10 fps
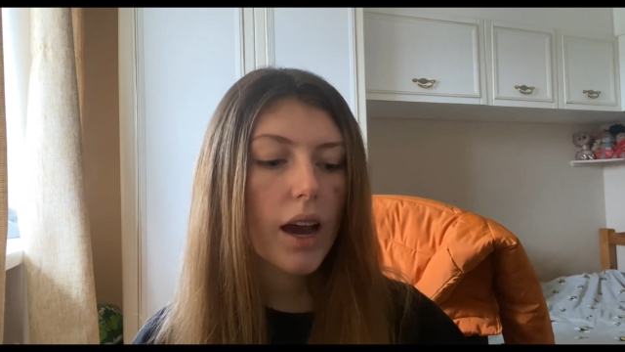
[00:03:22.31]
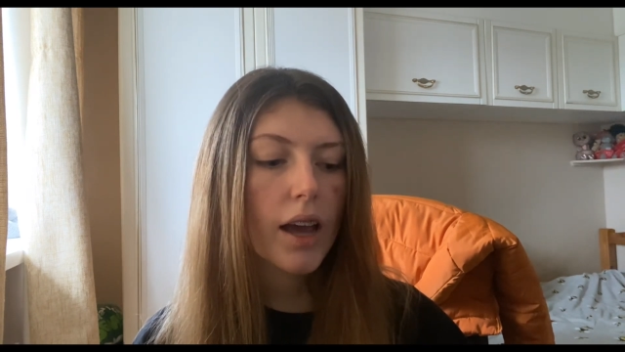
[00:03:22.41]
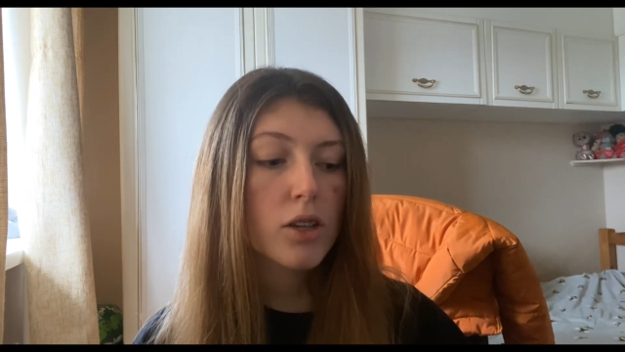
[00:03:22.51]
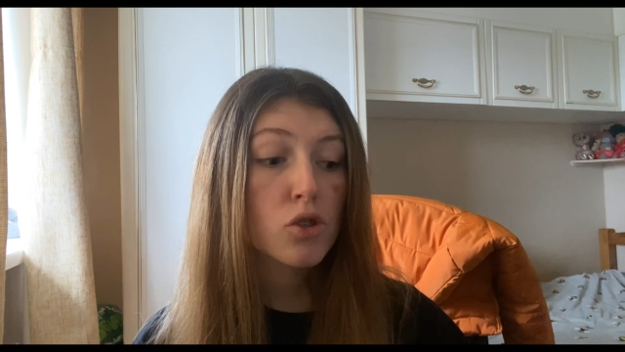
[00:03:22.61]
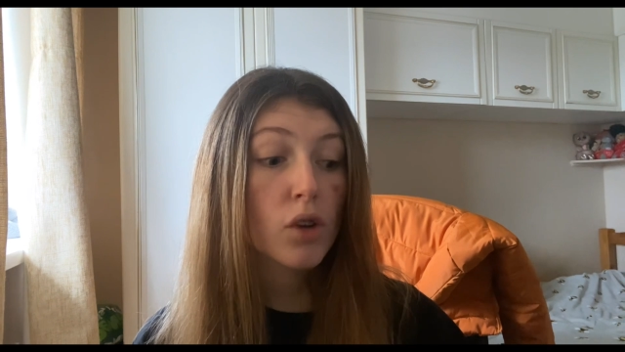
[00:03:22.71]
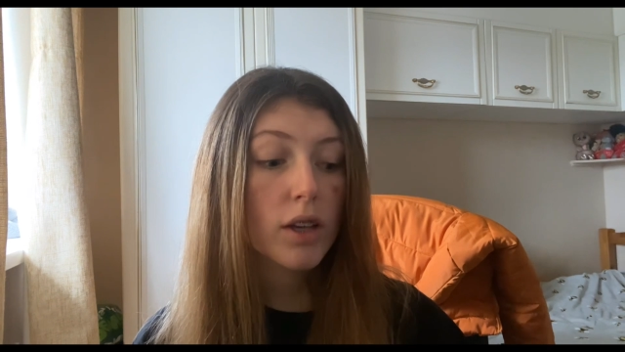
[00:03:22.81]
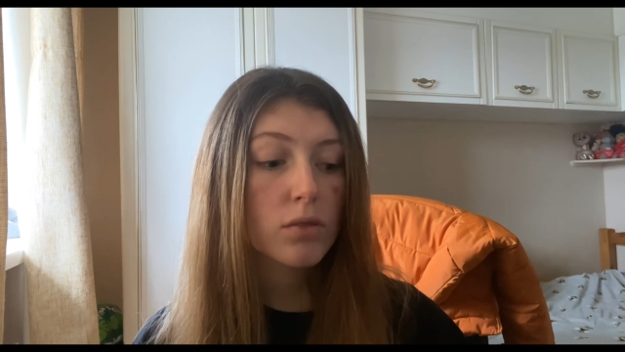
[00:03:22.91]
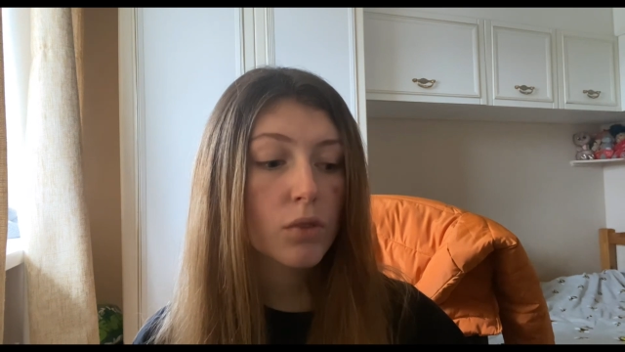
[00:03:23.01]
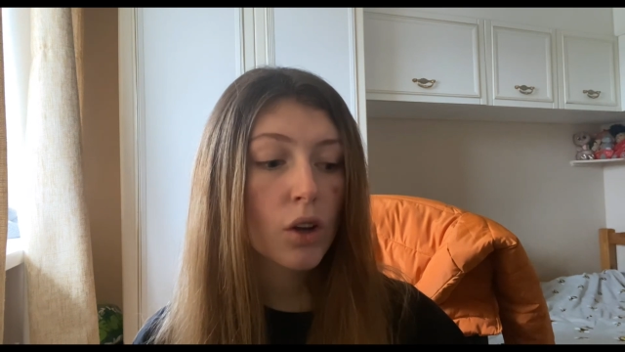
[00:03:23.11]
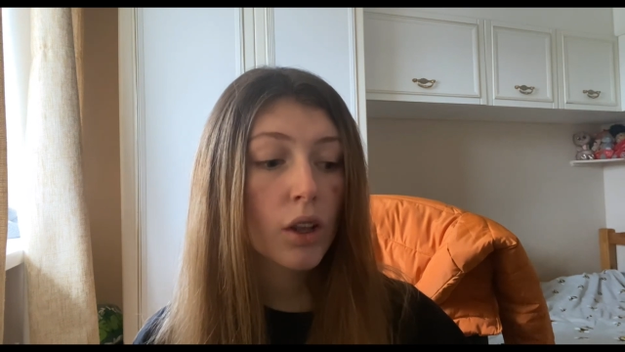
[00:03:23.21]
it's
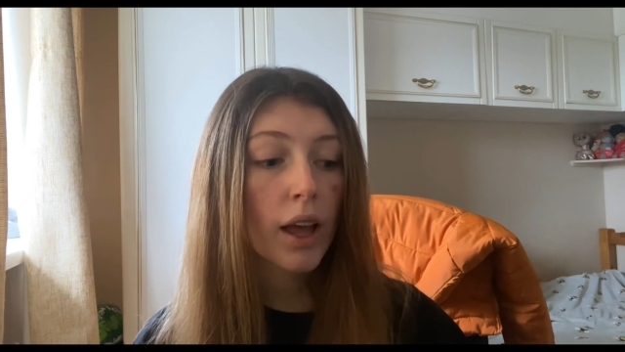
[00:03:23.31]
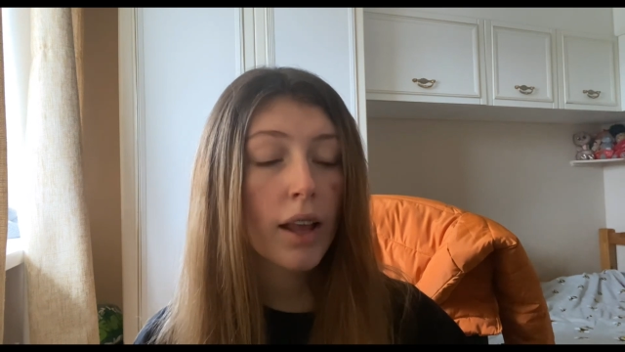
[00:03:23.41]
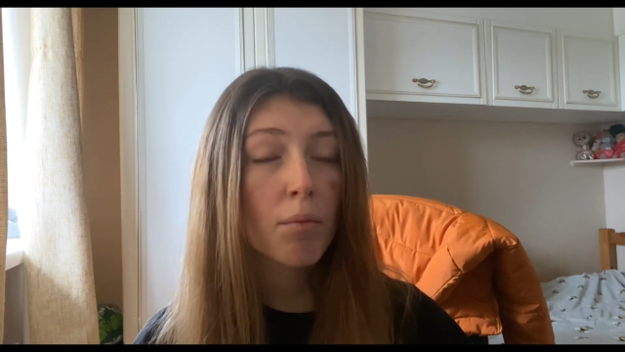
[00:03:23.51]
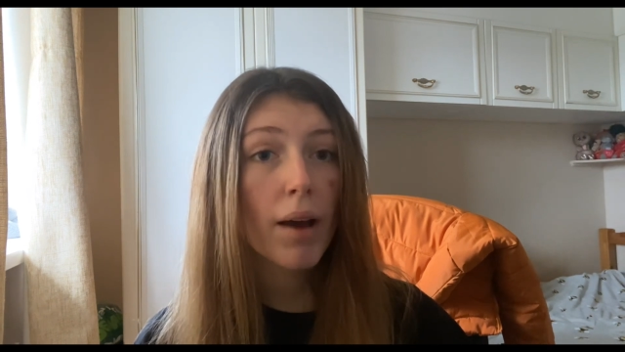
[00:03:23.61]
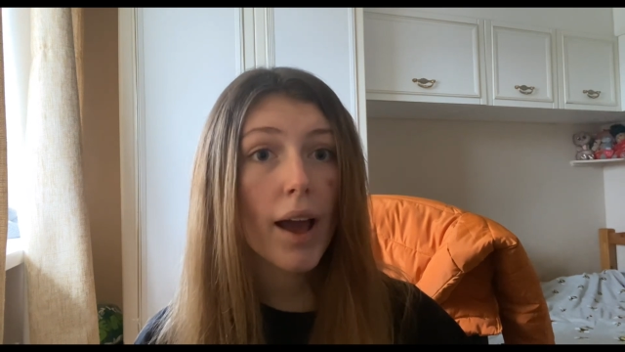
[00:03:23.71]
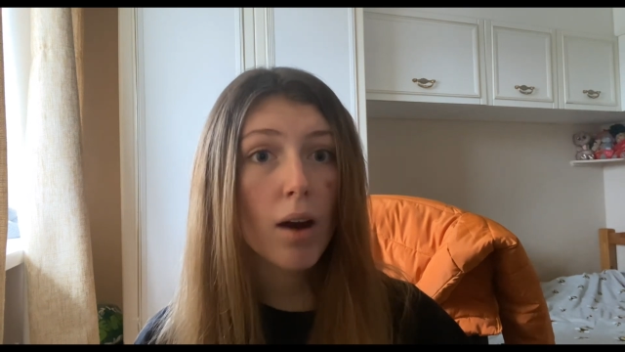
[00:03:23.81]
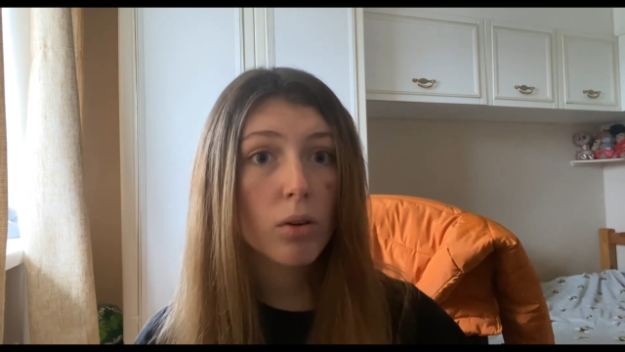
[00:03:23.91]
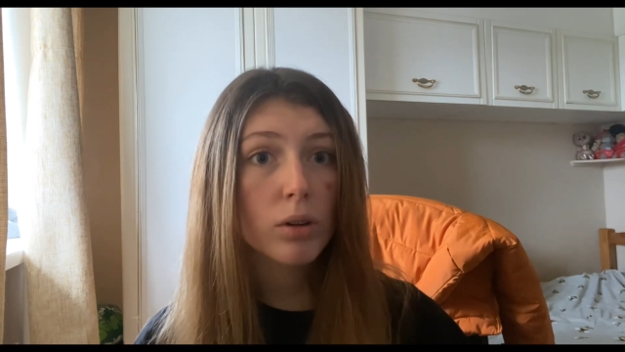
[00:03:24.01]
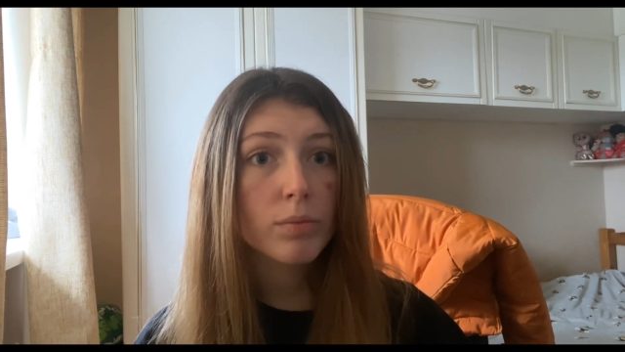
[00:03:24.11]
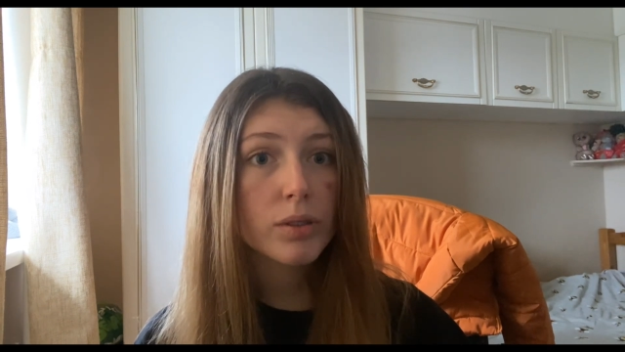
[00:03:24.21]
stressful and my
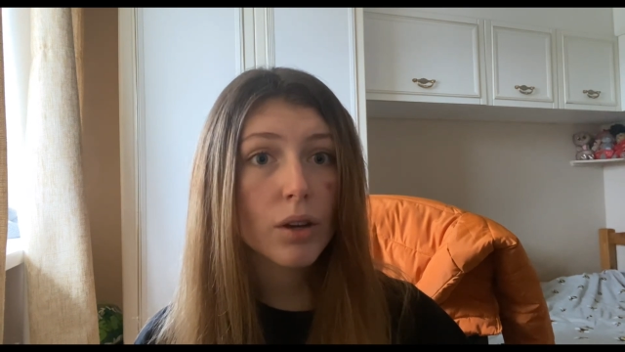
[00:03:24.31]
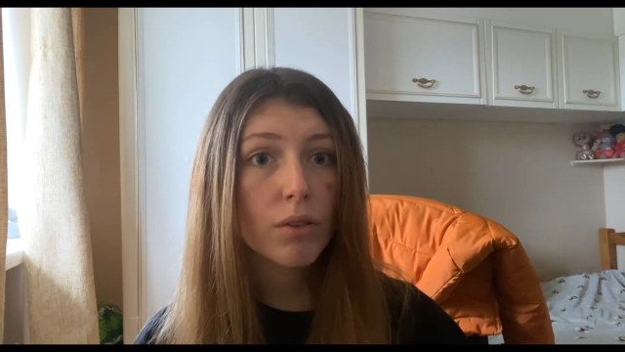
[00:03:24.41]
outcomes so